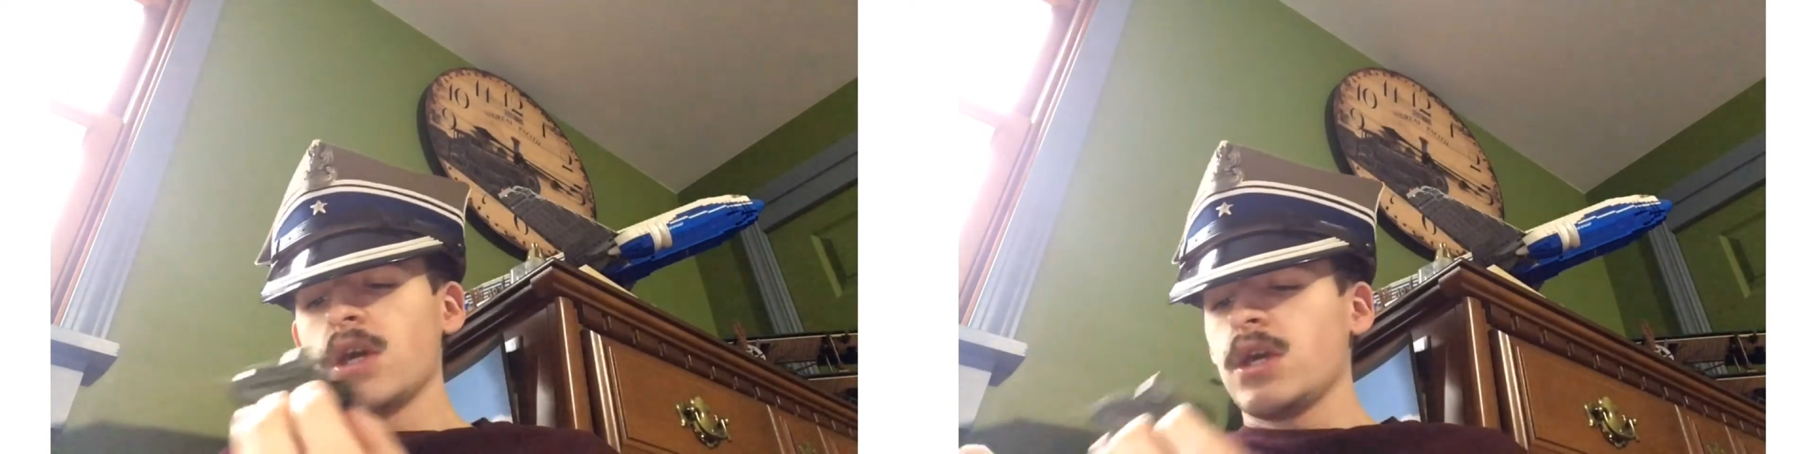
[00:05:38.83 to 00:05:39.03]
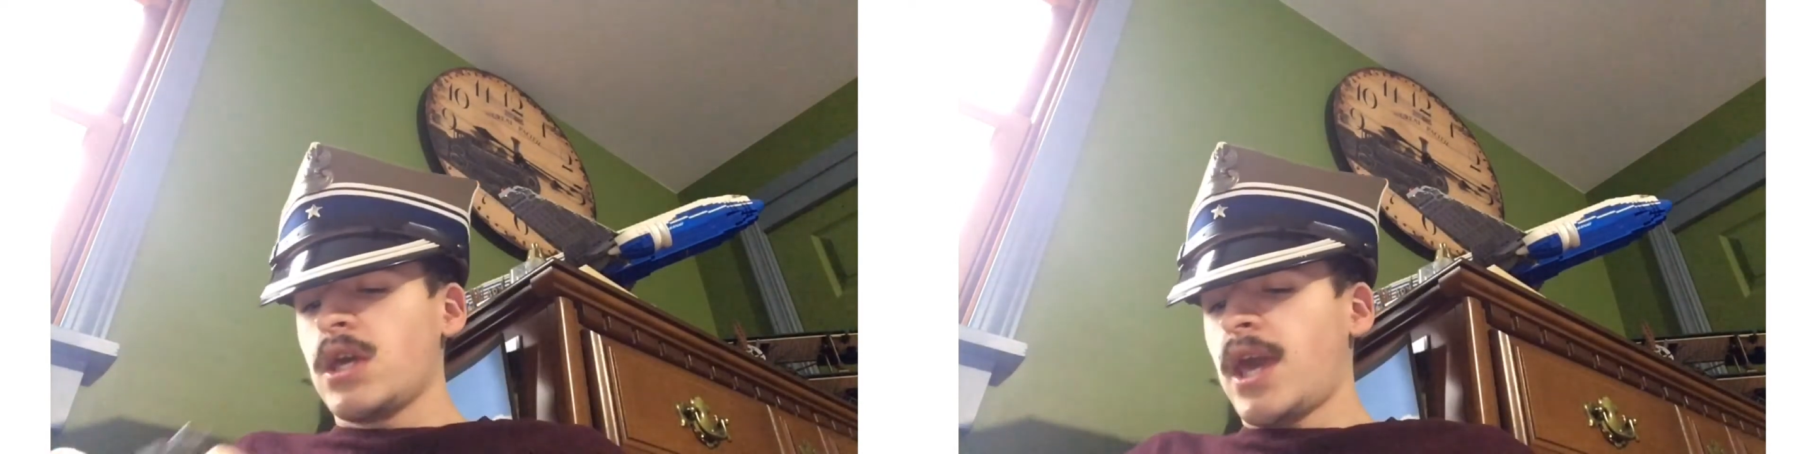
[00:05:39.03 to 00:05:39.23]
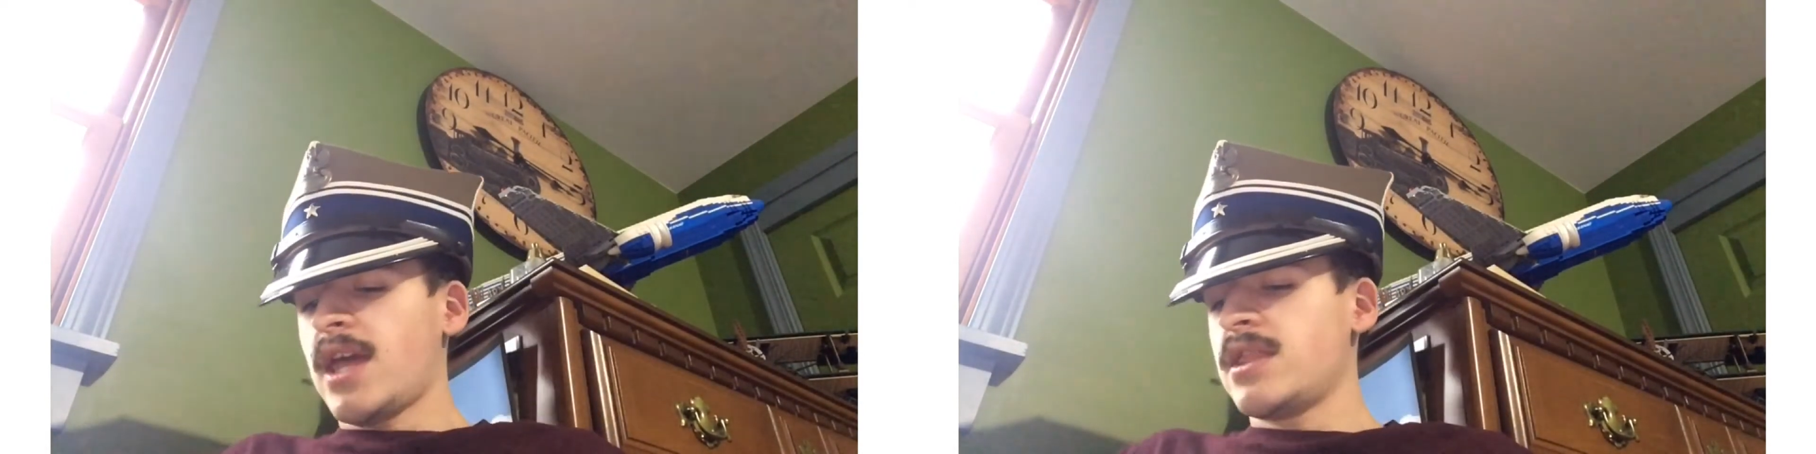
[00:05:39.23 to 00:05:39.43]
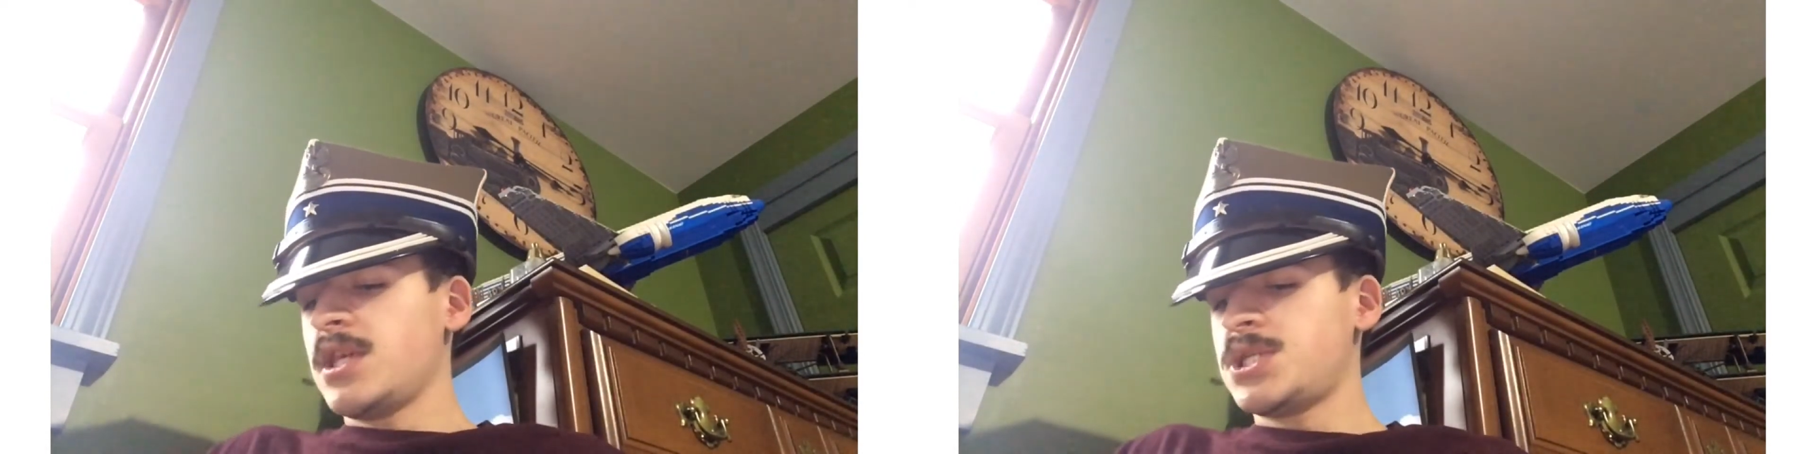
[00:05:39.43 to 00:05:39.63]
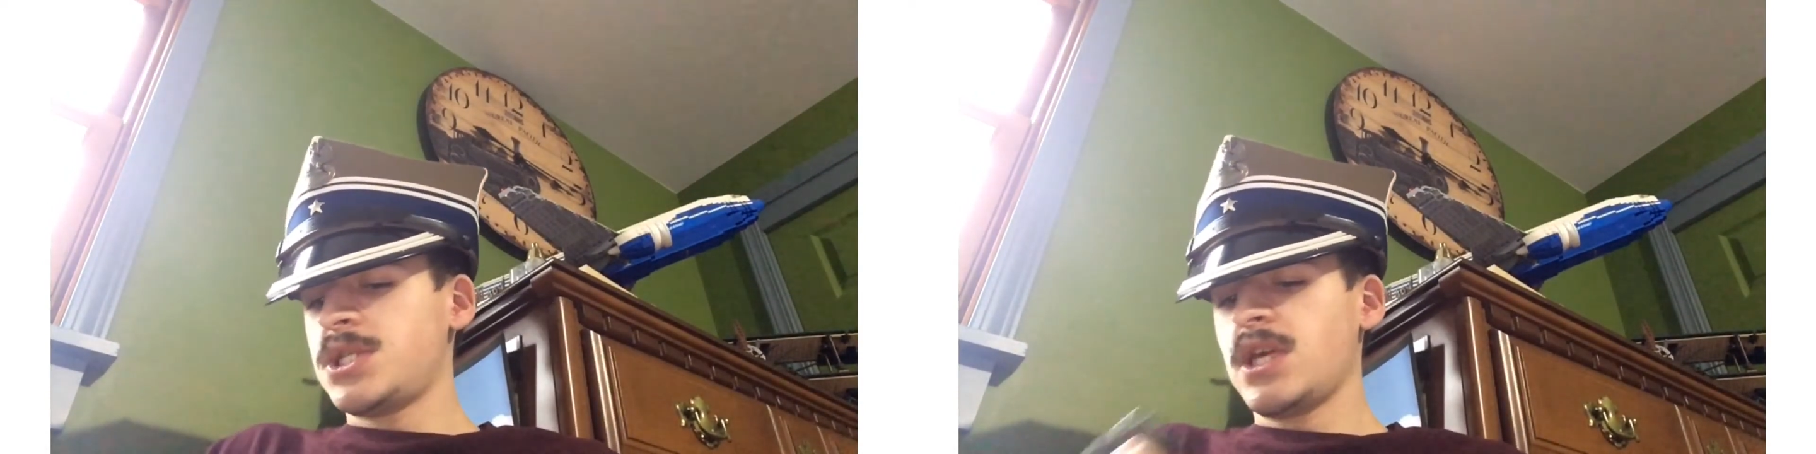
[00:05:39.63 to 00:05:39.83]
And
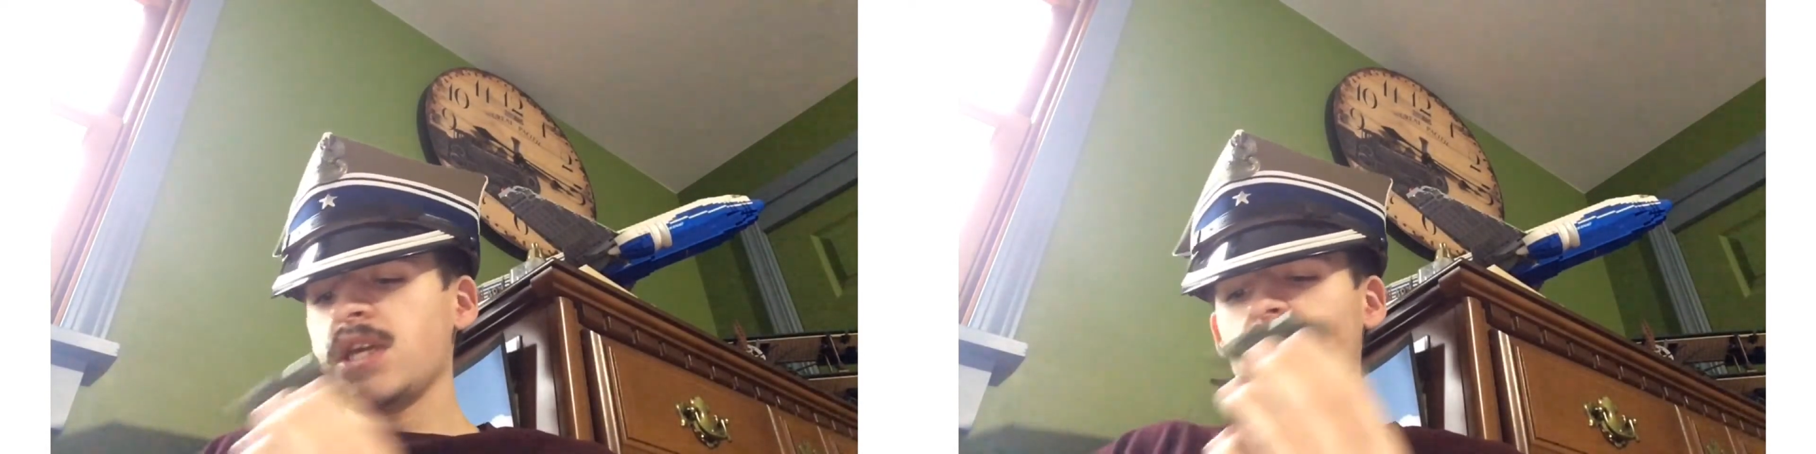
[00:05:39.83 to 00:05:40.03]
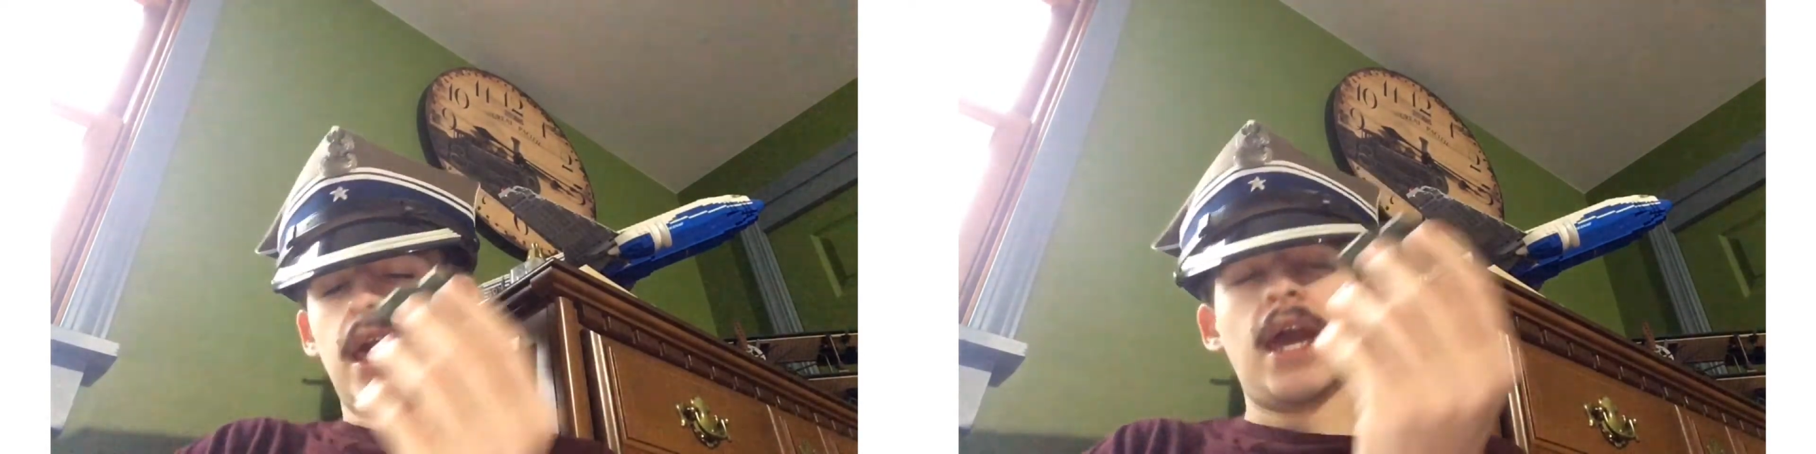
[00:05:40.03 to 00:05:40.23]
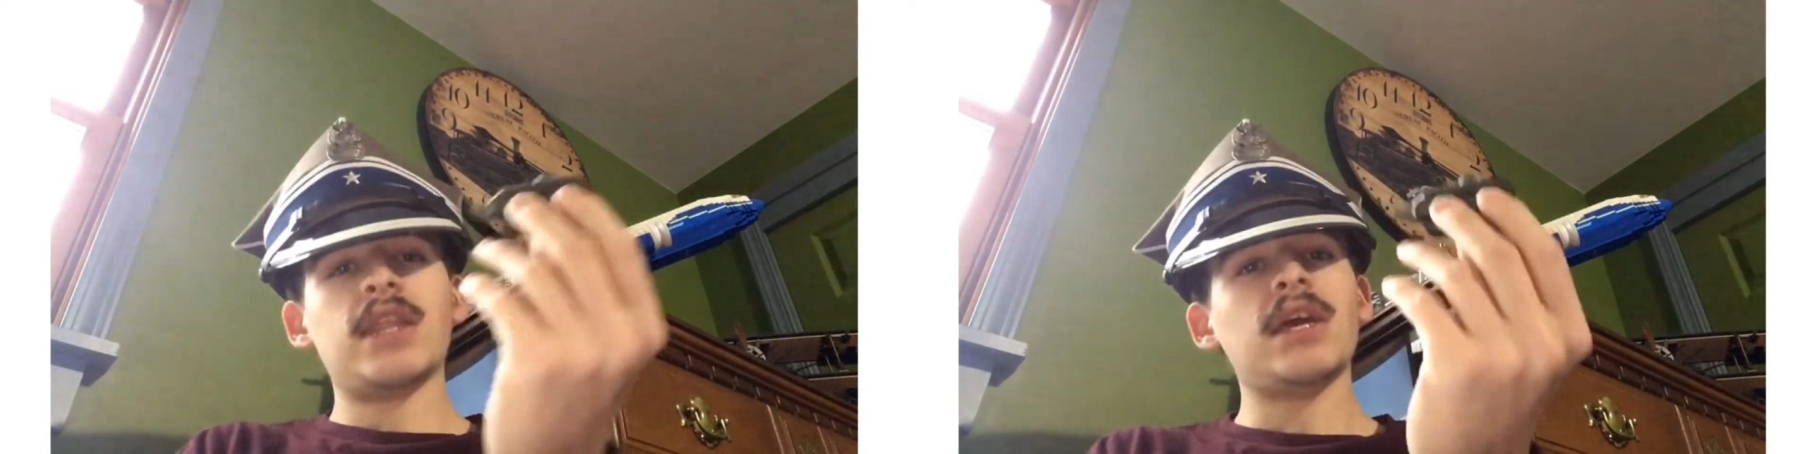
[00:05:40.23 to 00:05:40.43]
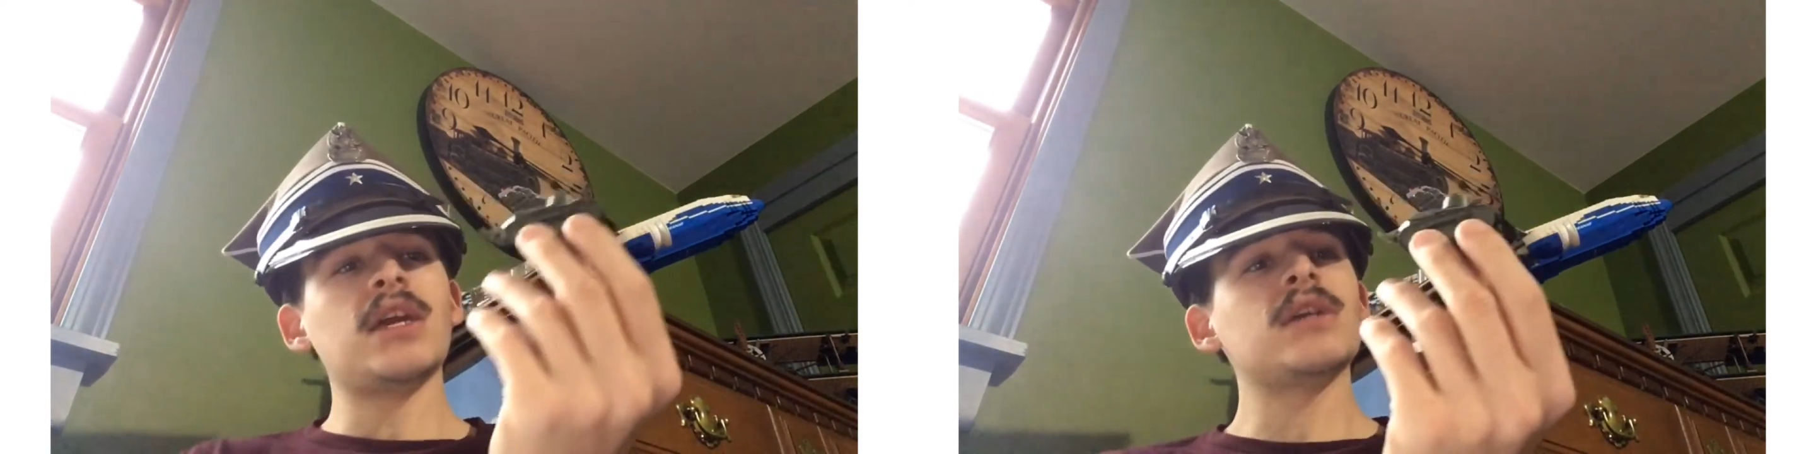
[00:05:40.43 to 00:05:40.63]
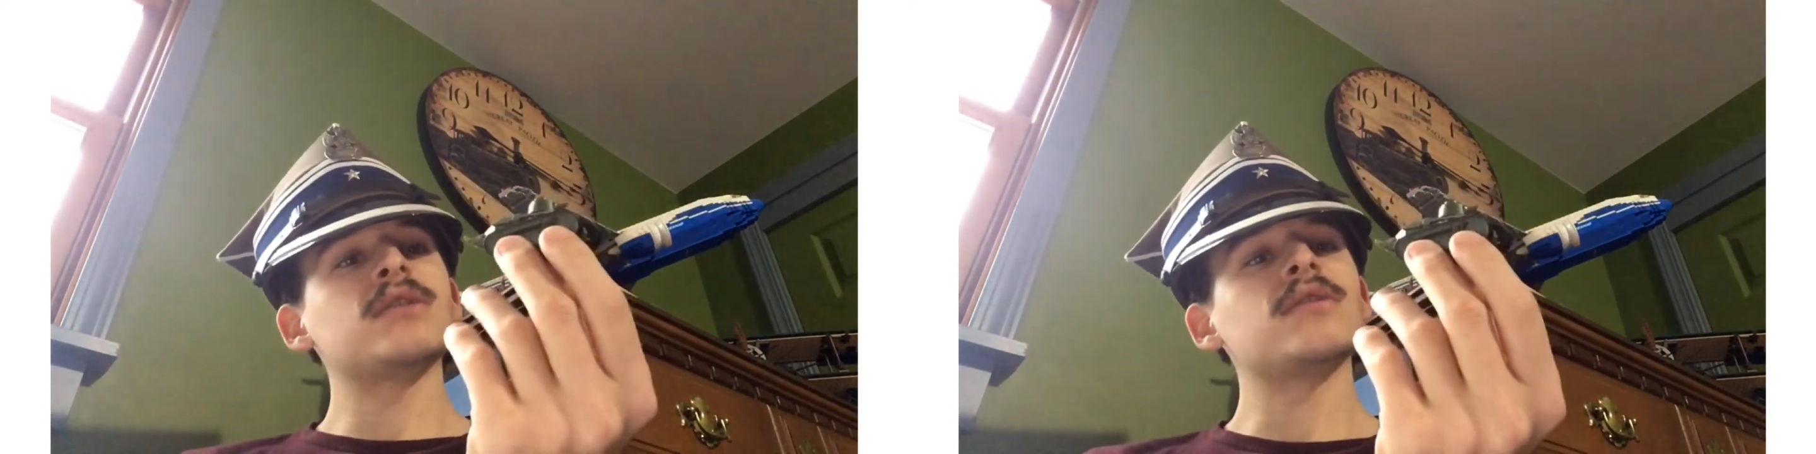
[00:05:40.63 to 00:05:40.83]
this thing had
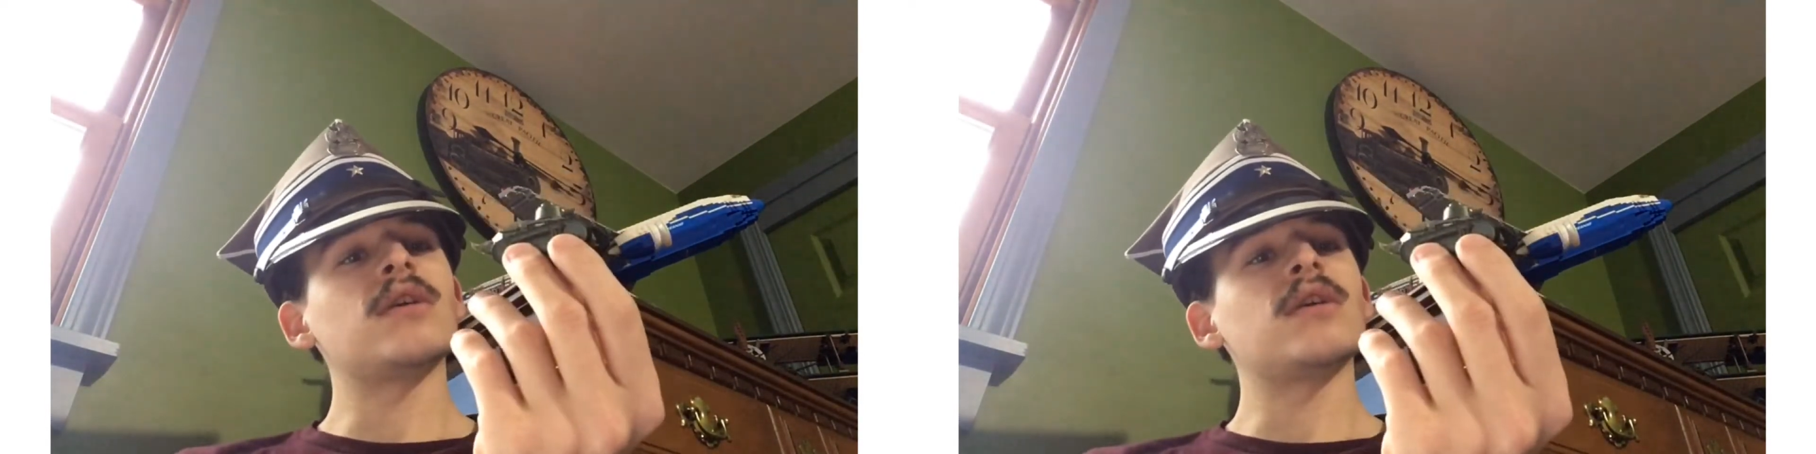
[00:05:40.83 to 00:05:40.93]
a